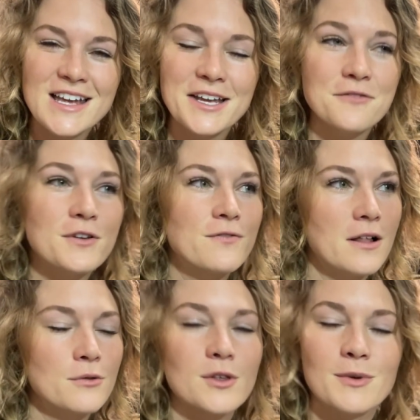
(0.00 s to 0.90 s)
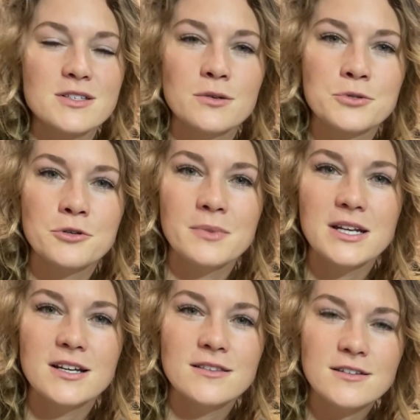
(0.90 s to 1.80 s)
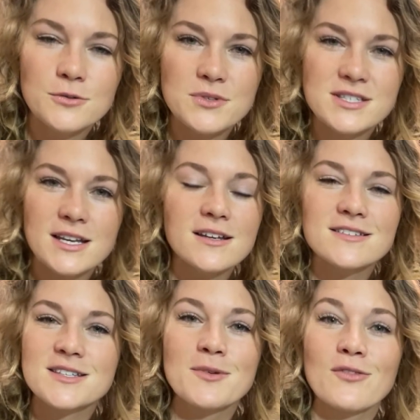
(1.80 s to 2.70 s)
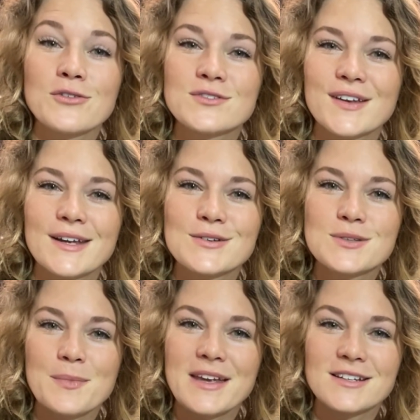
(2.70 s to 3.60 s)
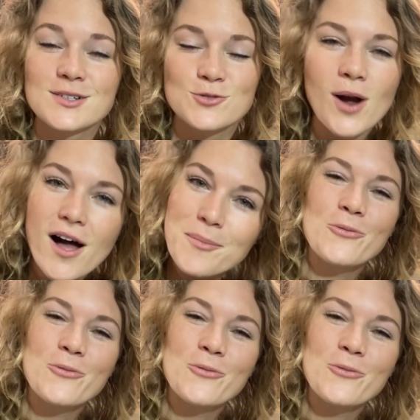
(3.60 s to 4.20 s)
If you follow them on social media, then you will see some of those videos begin to drop.